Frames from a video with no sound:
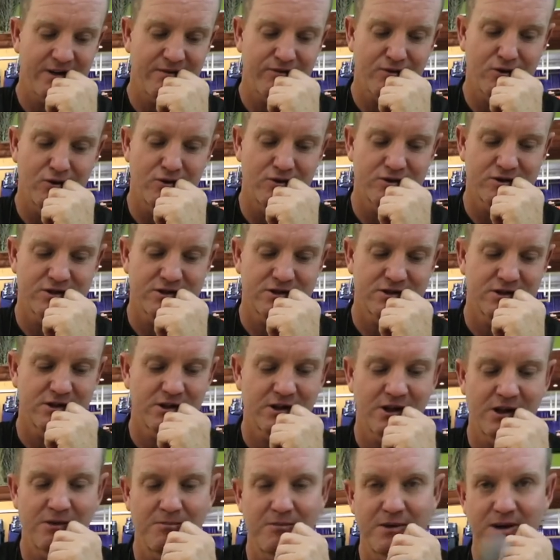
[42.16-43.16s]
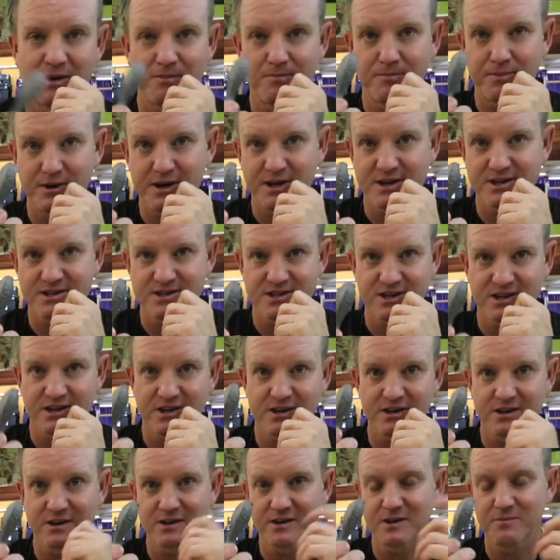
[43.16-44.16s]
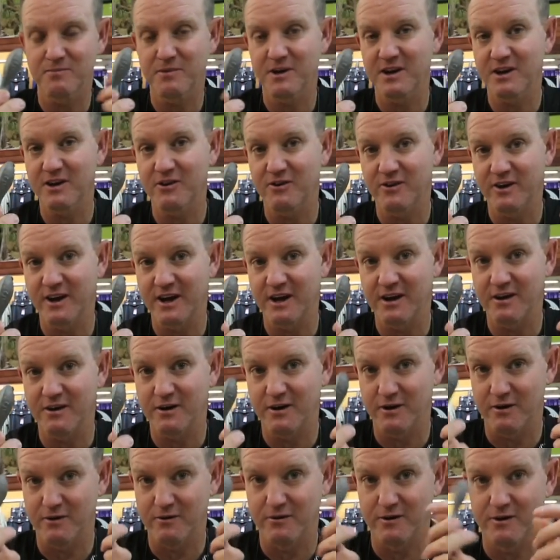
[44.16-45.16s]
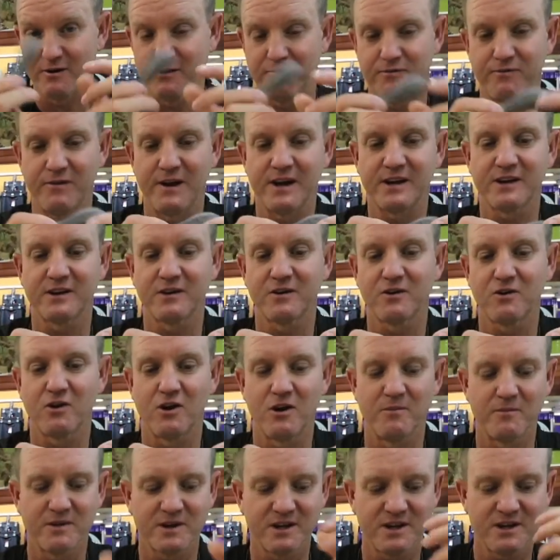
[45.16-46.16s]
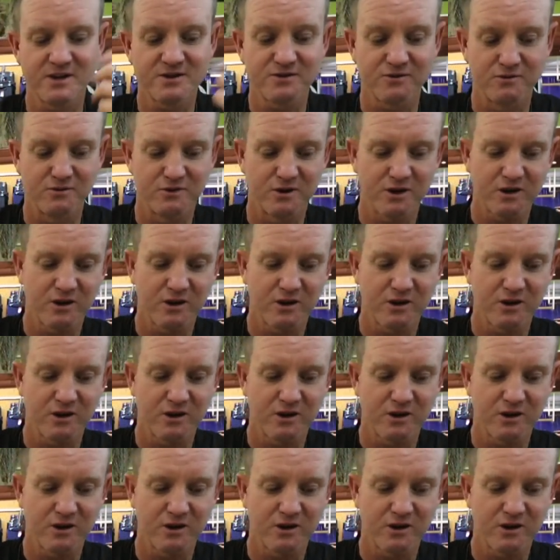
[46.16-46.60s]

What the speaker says: of course it can be a pair sinker depending on how flat and calm it is, or a